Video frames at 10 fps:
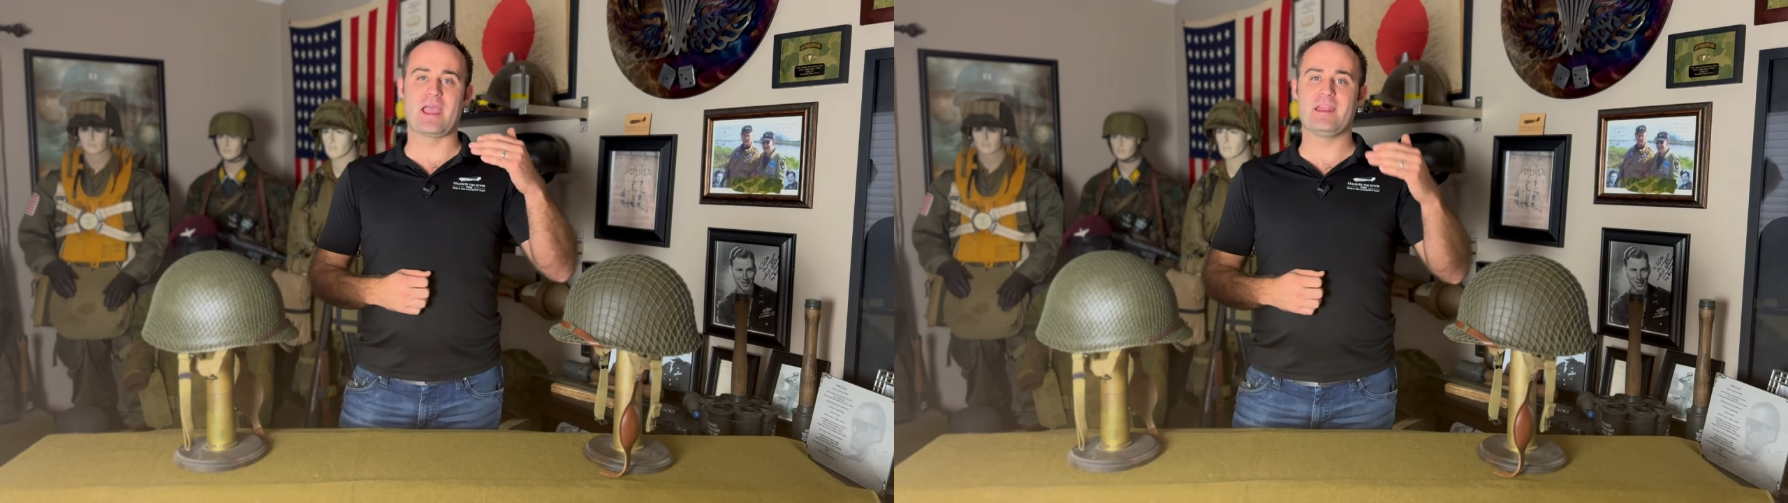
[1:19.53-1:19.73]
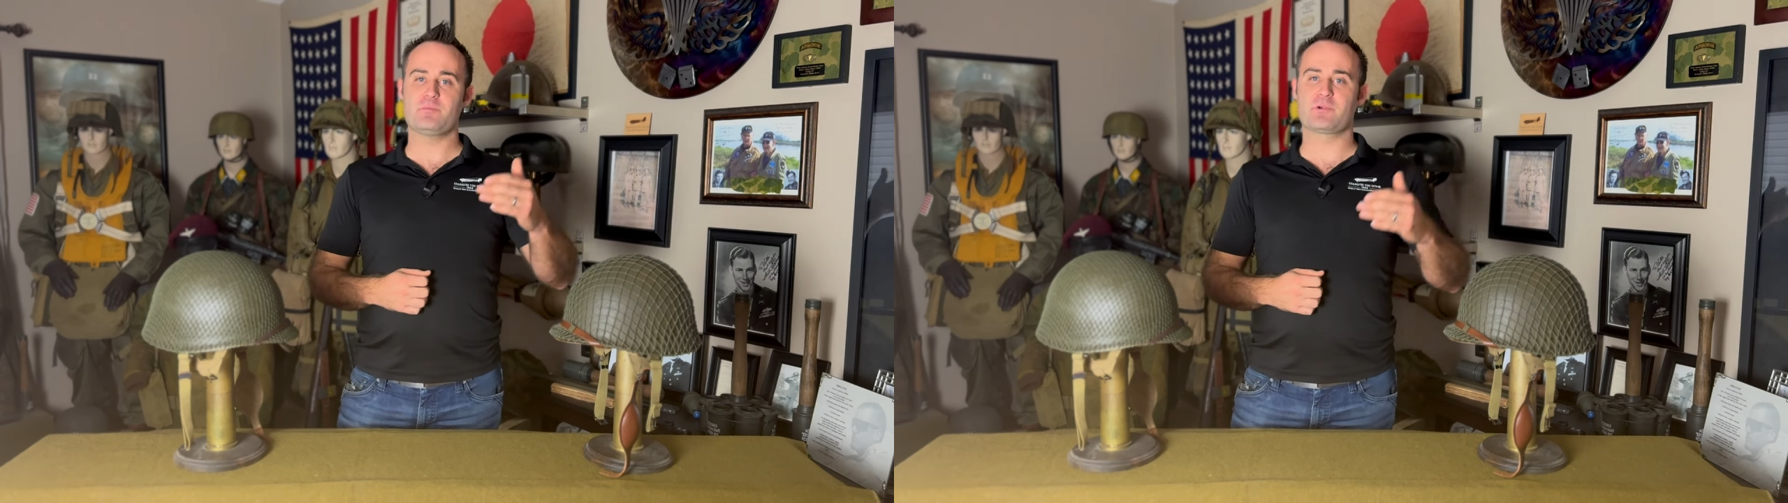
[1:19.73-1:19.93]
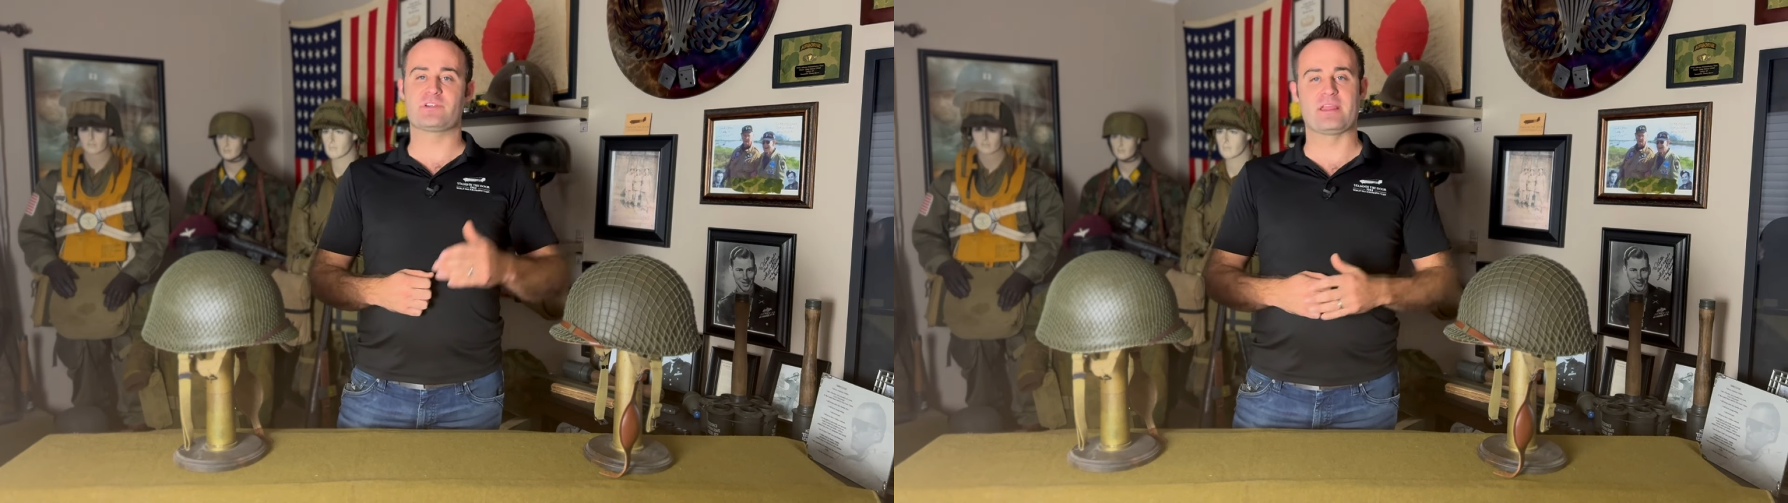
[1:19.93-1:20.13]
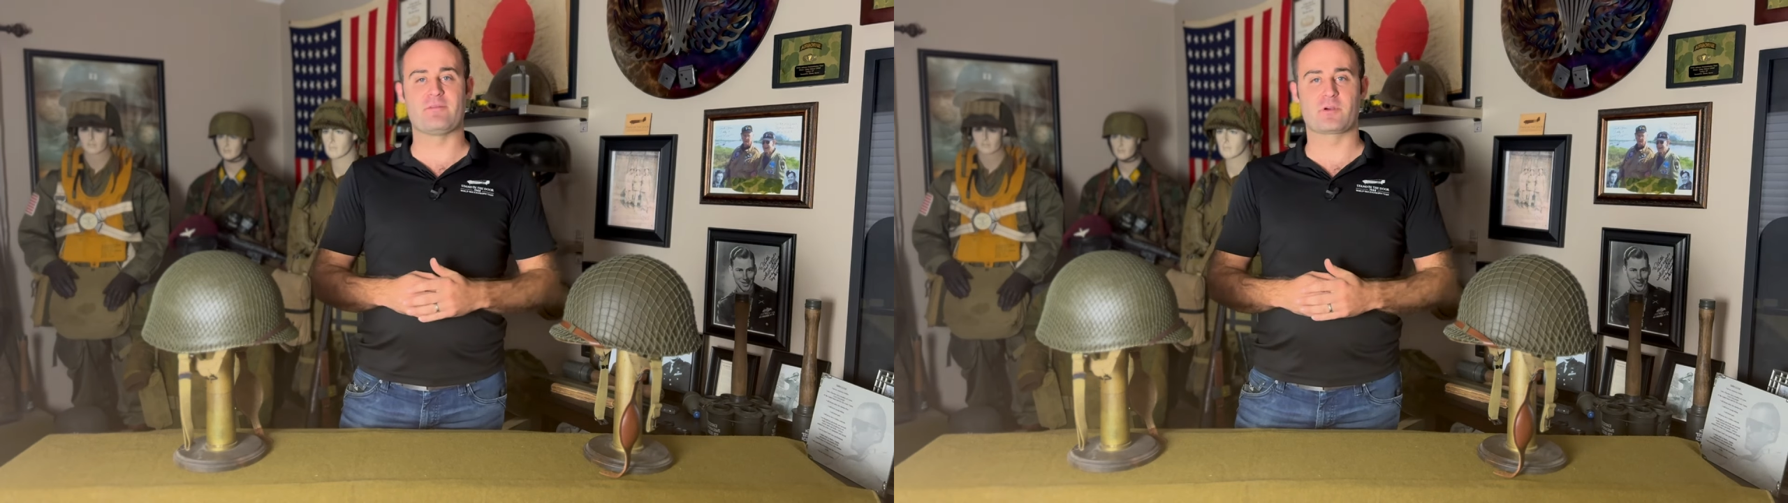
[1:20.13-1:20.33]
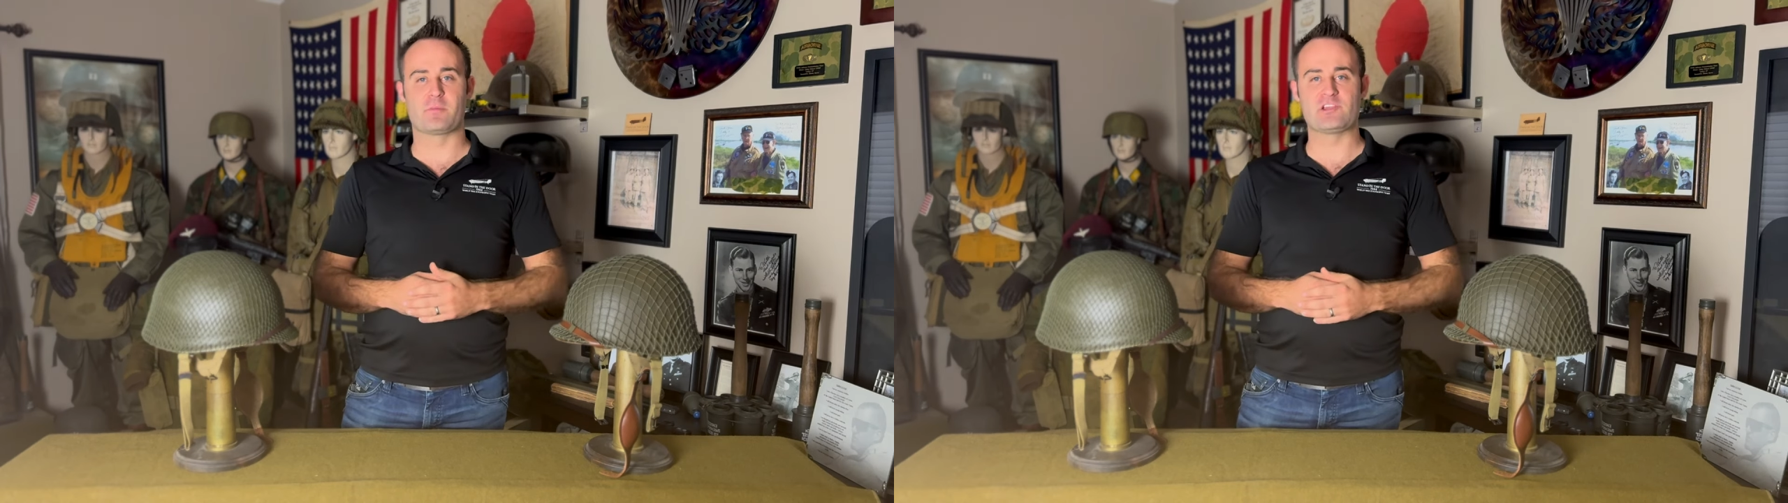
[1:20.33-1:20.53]
any
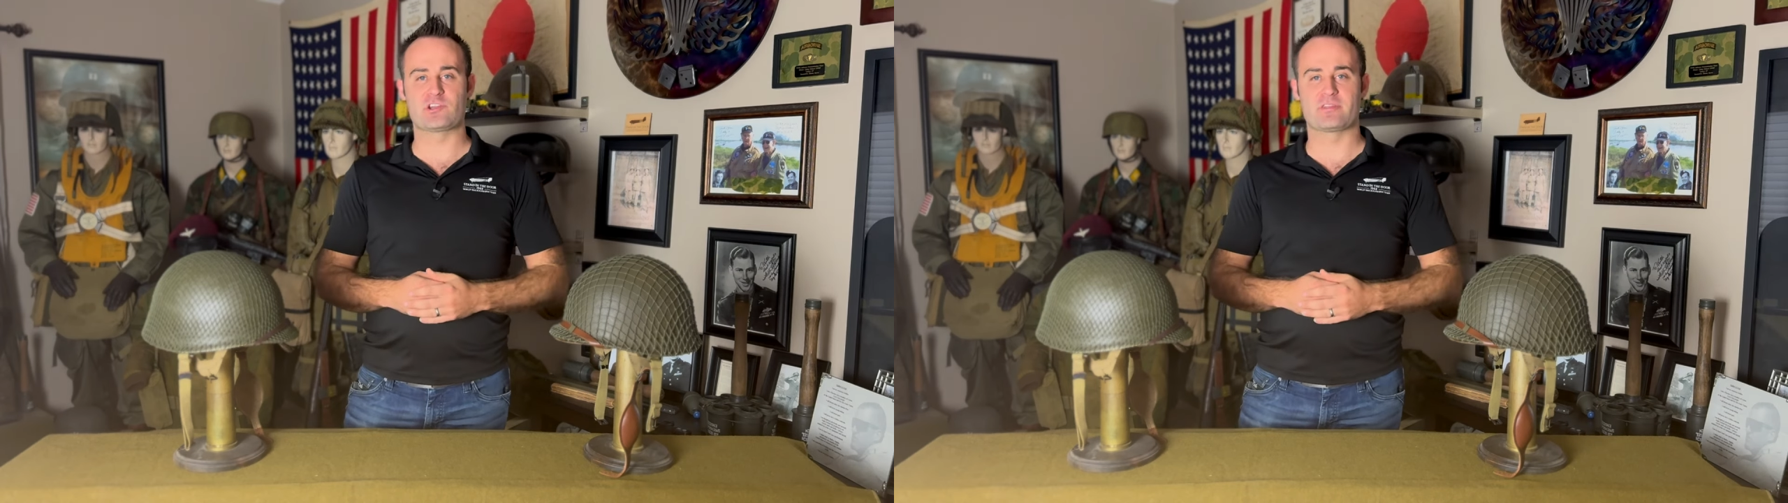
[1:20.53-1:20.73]
information